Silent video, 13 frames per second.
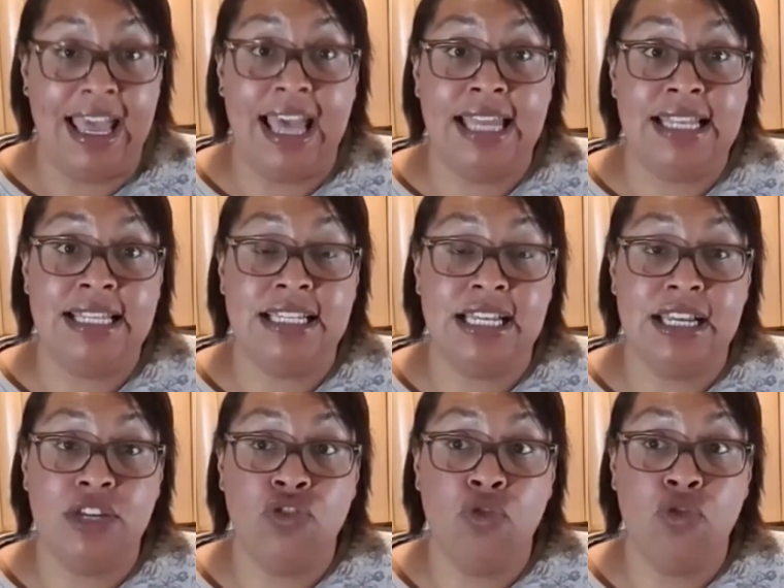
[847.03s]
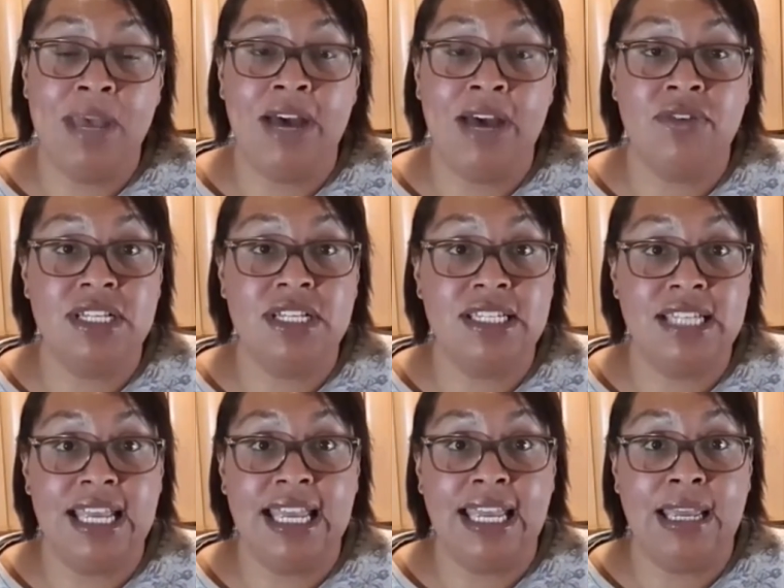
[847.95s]
and you'll be able to
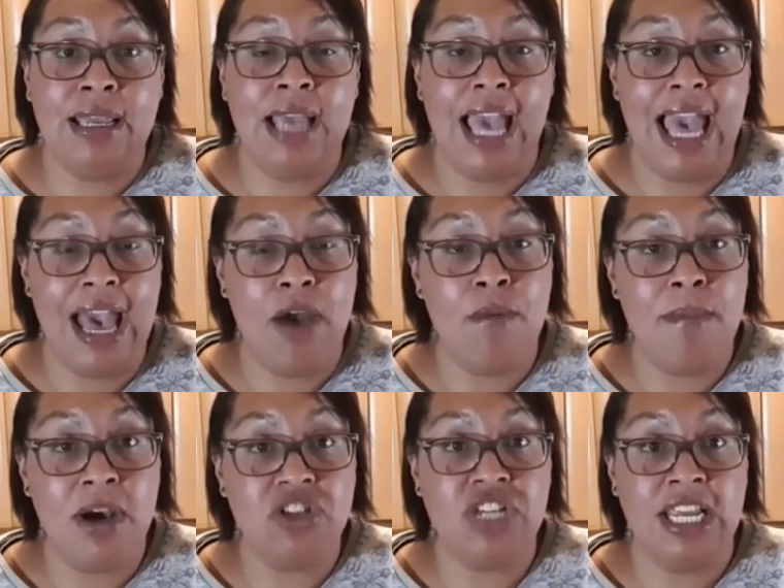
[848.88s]
see how much